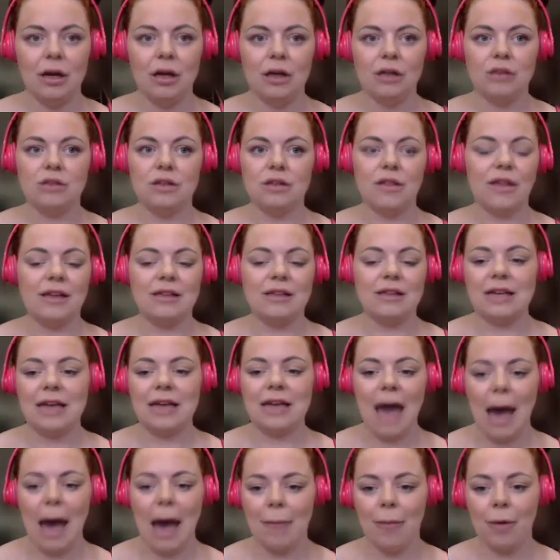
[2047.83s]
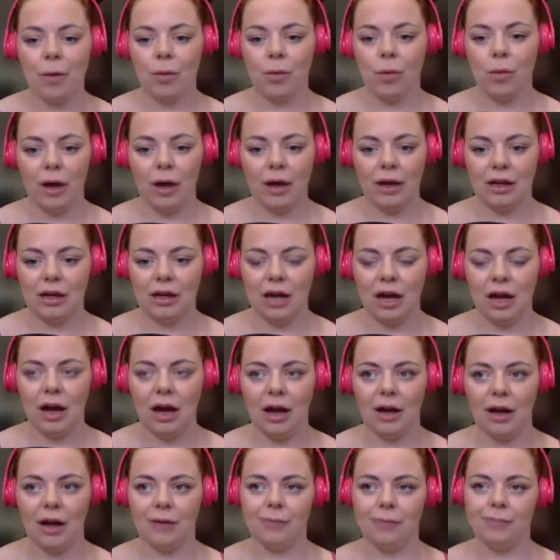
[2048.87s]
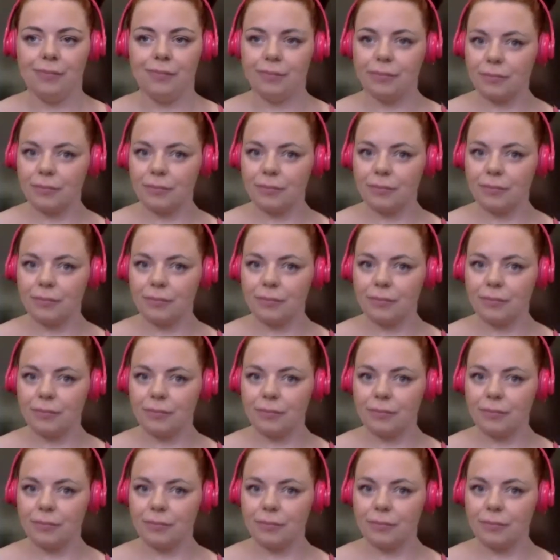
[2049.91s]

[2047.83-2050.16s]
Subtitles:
So there's a cap on what I can earn.